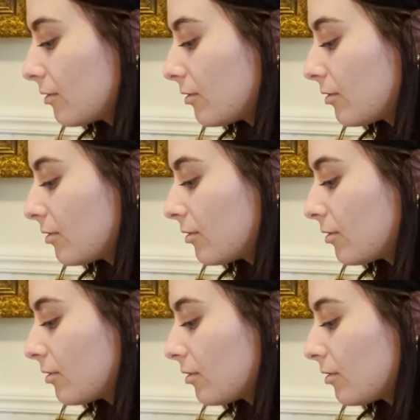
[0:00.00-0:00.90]

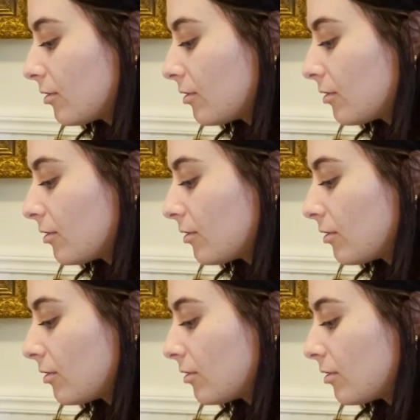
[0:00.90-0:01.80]

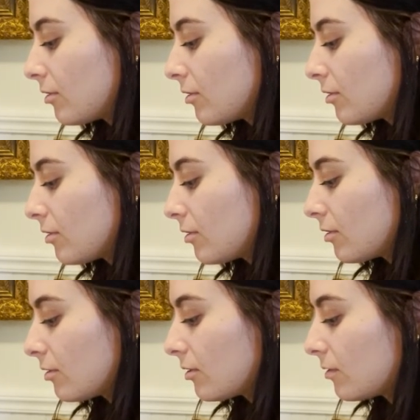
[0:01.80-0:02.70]

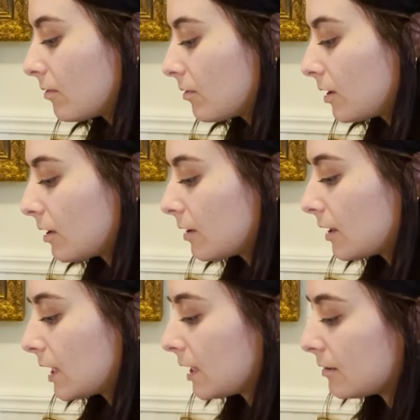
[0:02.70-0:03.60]

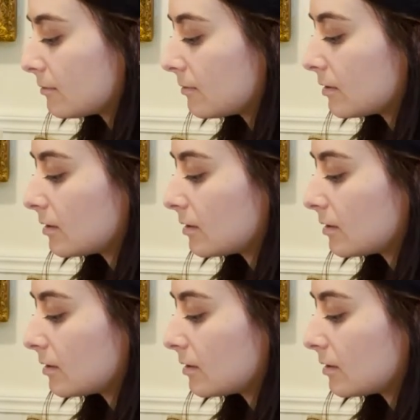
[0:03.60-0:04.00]
(silence)